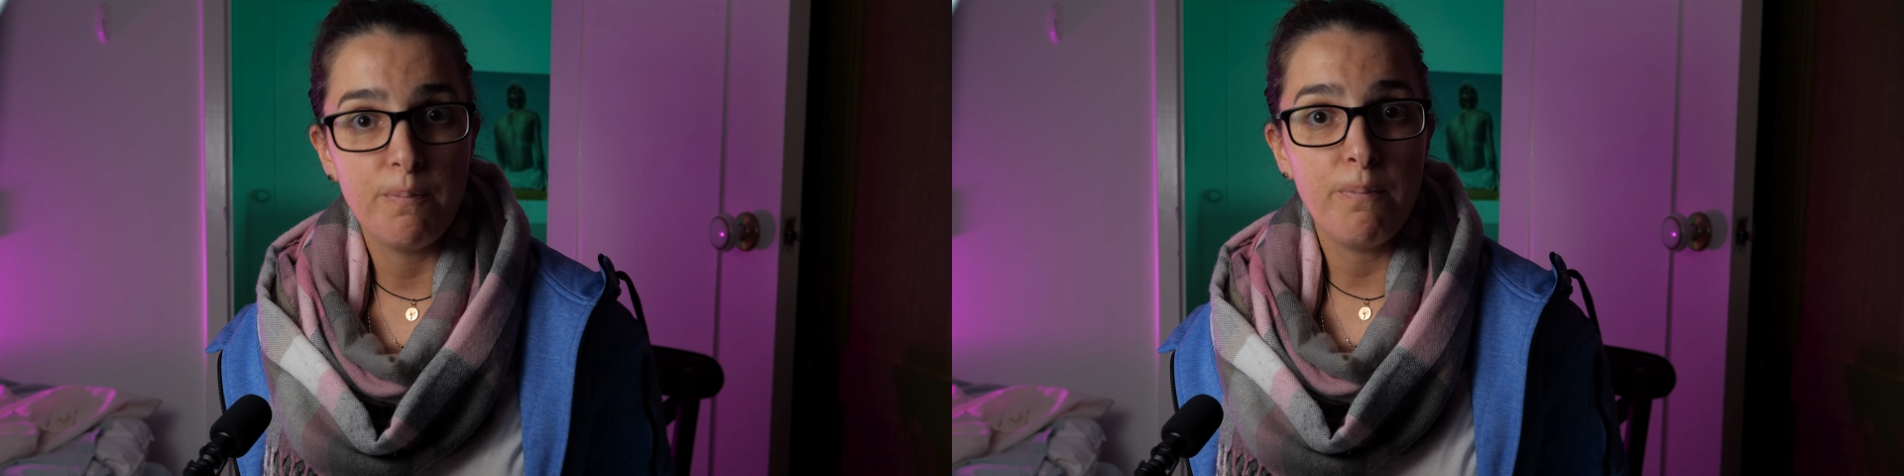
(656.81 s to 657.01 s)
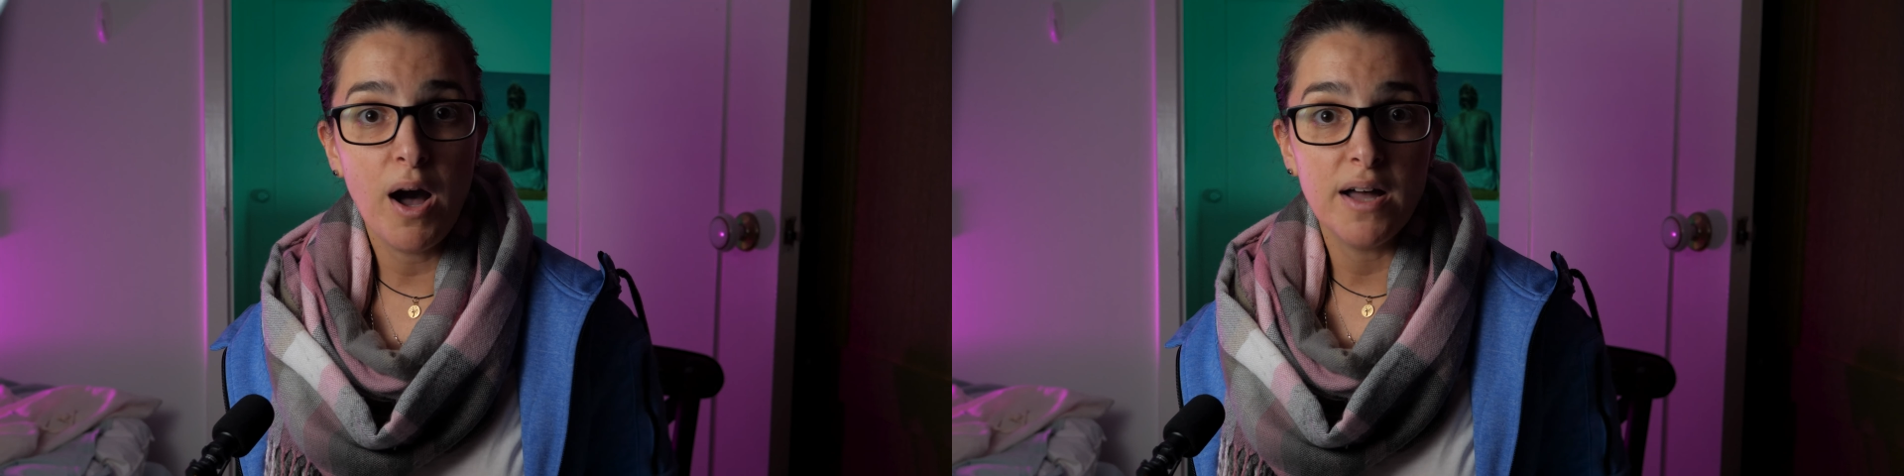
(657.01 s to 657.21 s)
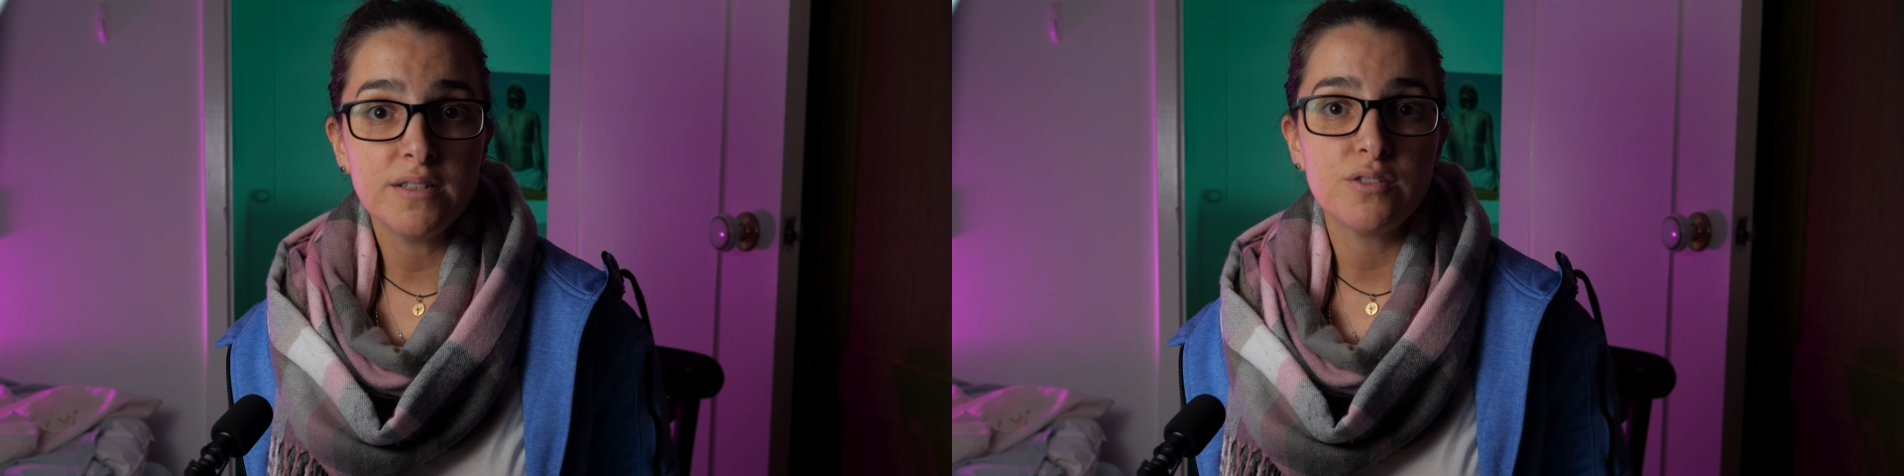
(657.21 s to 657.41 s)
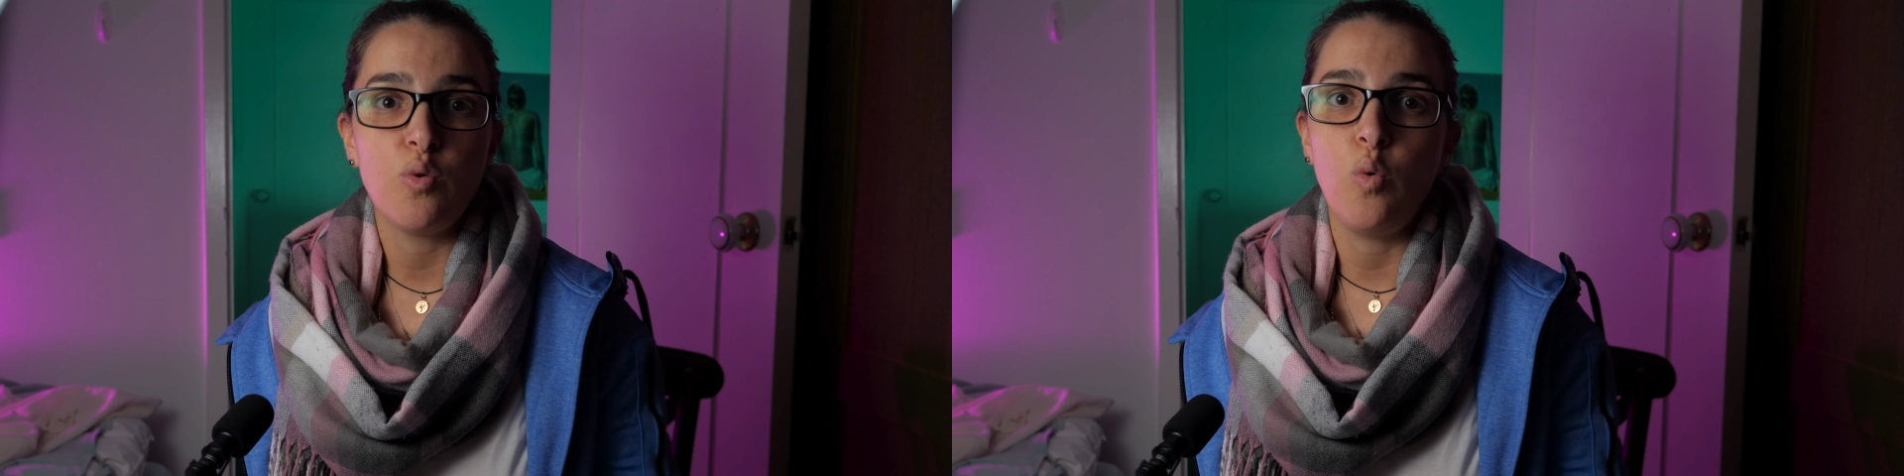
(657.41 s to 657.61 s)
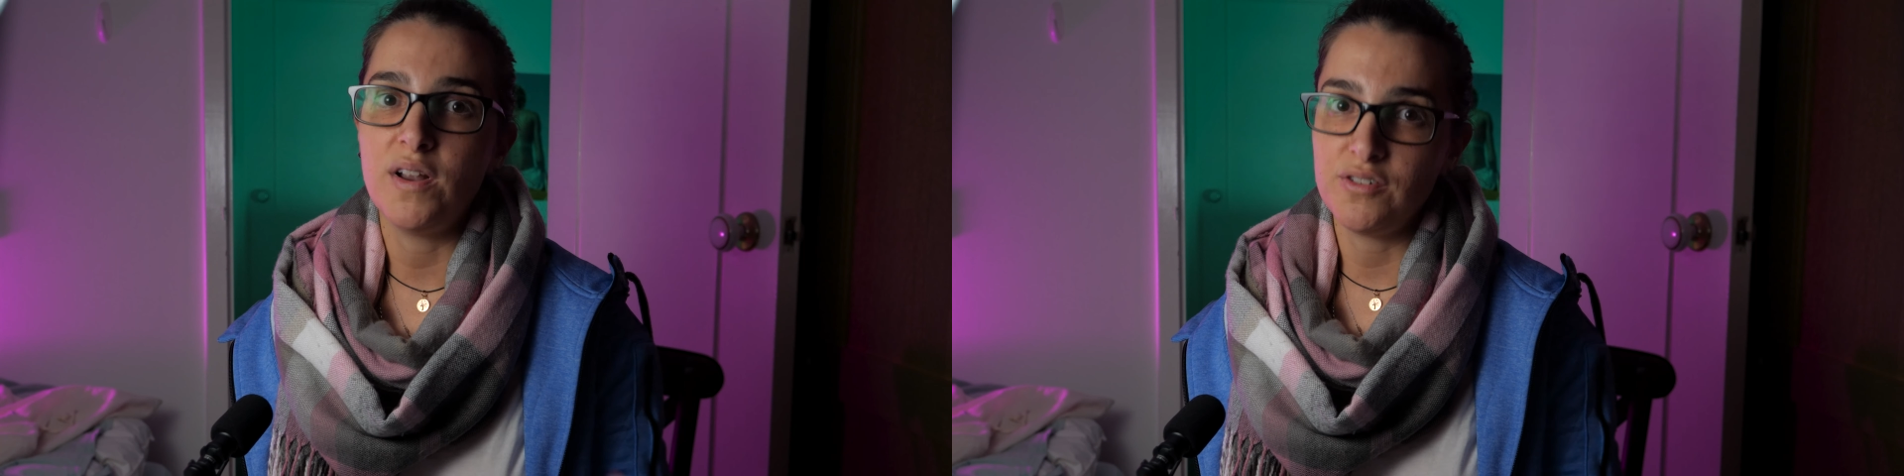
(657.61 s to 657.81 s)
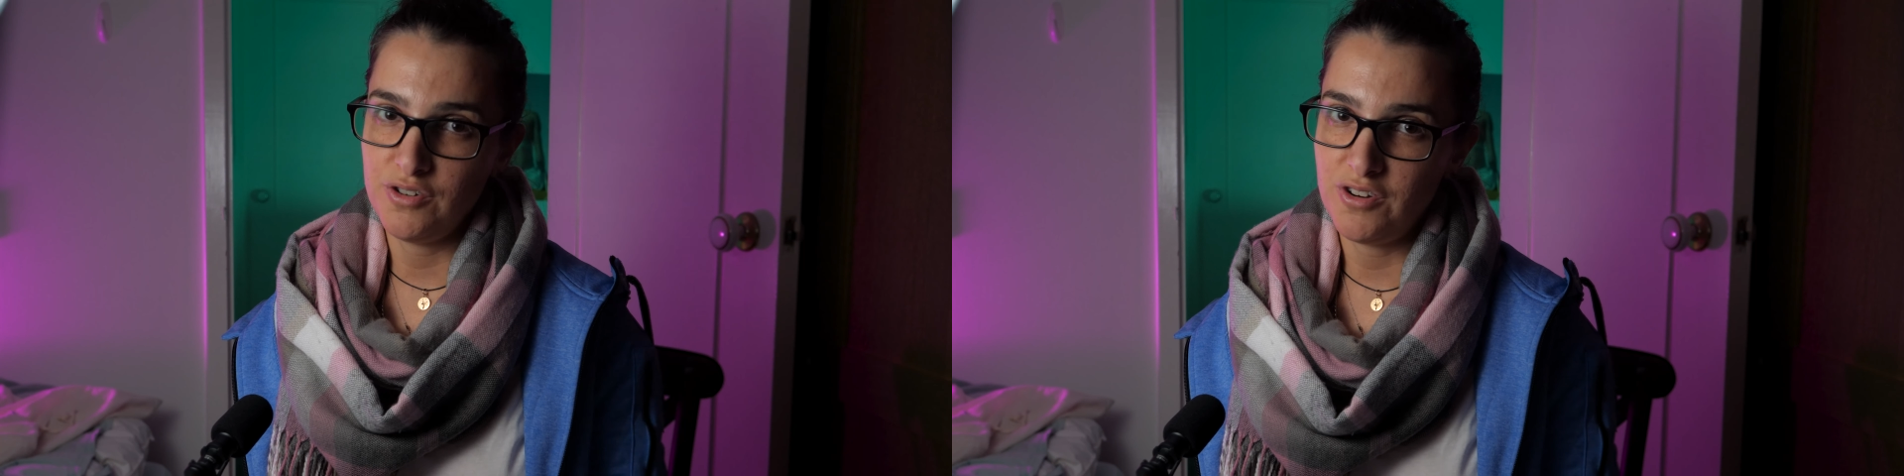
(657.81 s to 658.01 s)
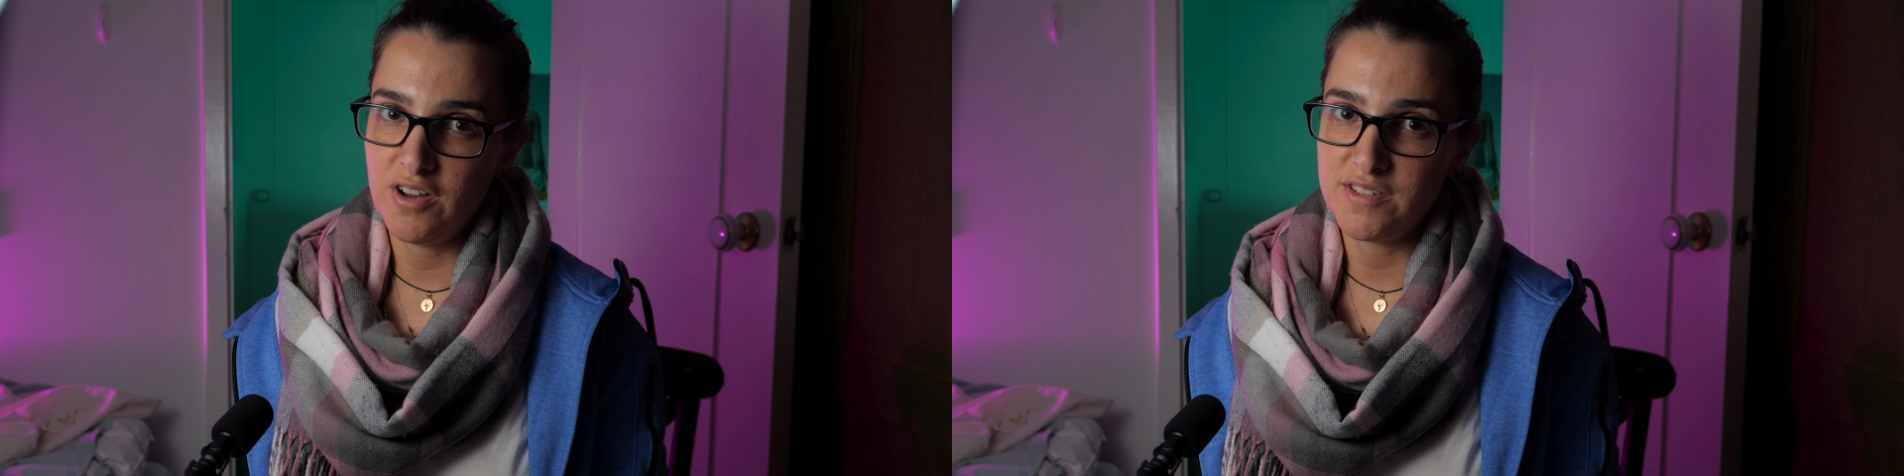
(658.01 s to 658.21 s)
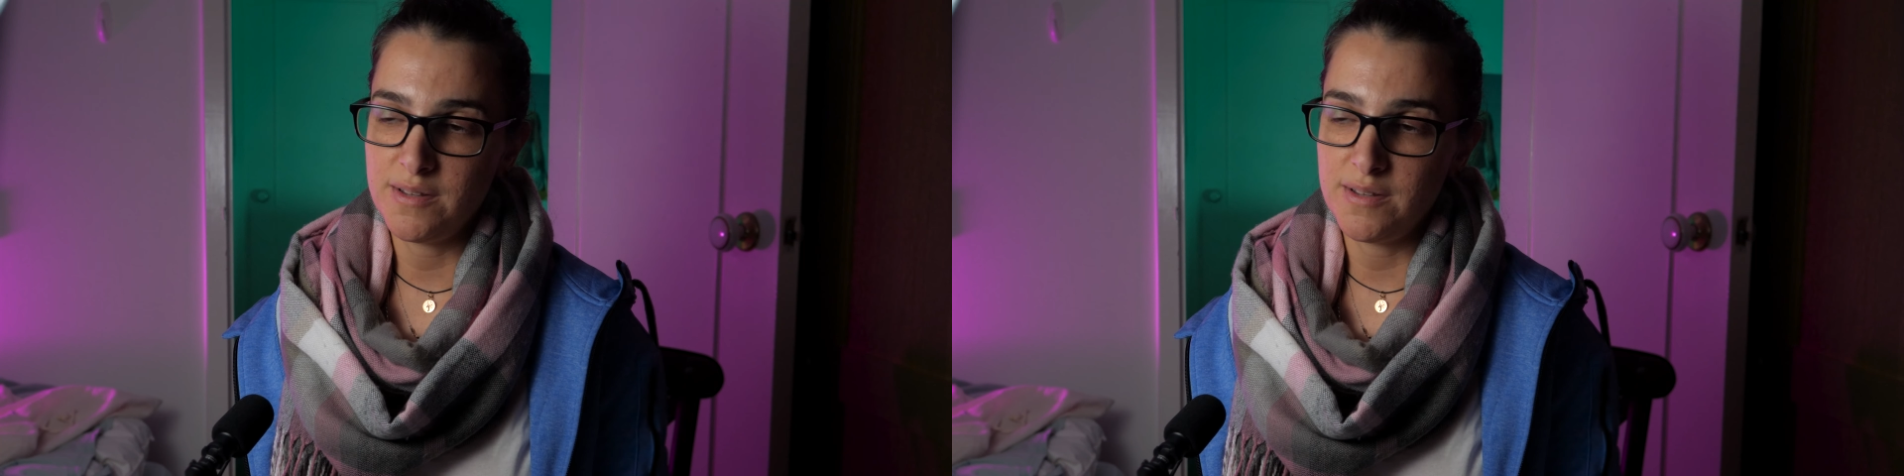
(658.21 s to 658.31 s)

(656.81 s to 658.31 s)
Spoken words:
but one could ask